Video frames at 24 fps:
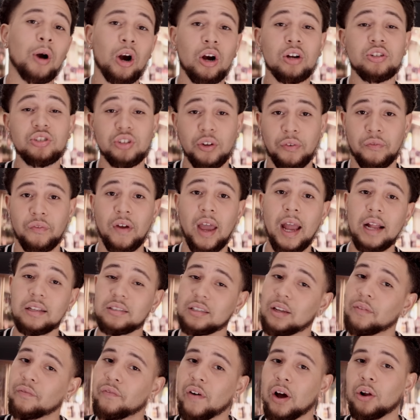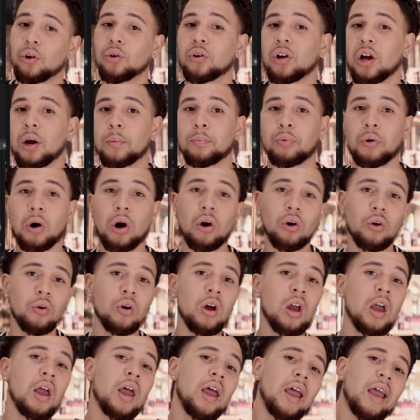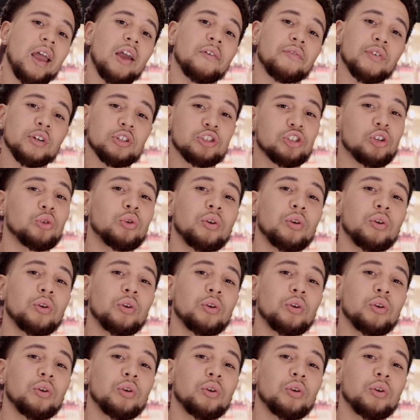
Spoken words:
And you can see slowly,